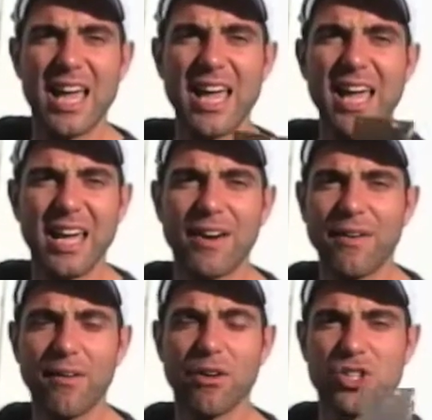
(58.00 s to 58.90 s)

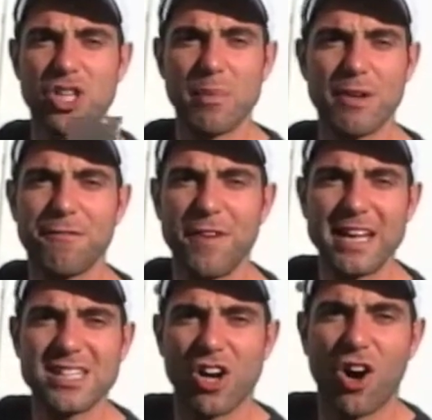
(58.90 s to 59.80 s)
Here are some of the
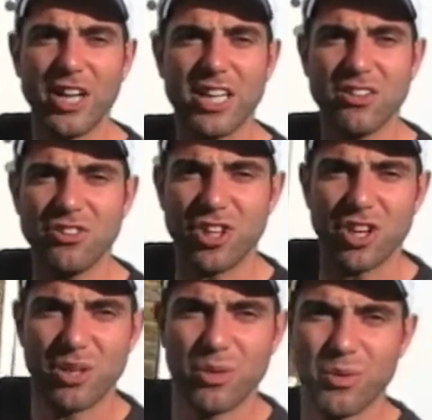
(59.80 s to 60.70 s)
things that I can
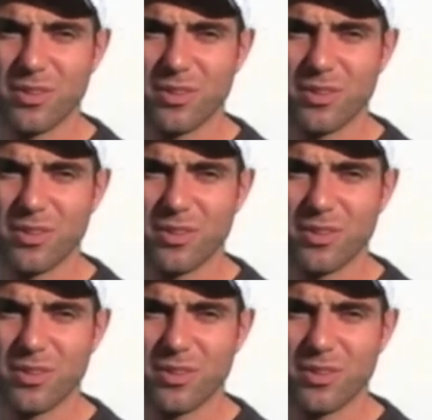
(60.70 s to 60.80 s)
do.